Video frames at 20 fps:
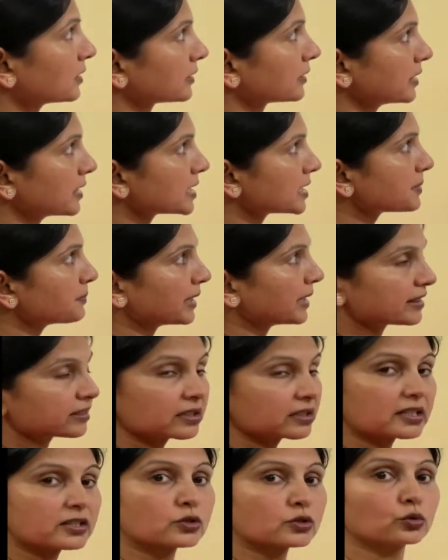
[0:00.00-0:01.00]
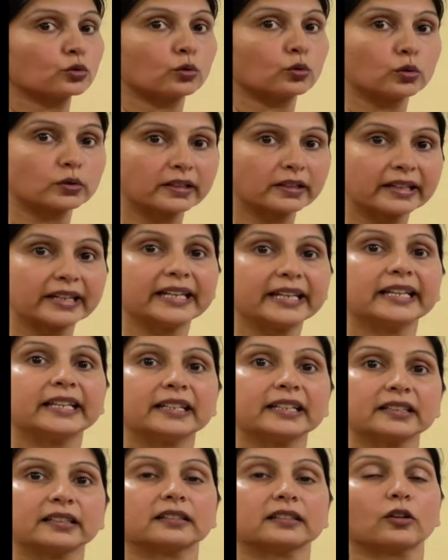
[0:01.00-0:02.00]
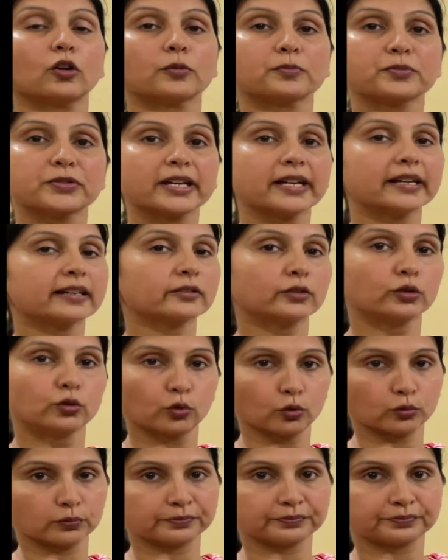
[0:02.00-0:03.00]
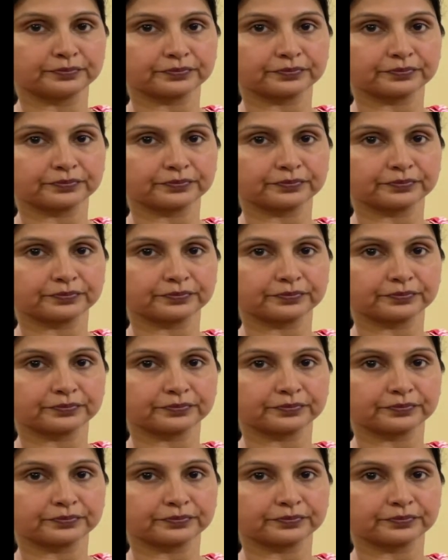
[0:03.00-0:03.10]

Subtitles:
does method stored in object? No.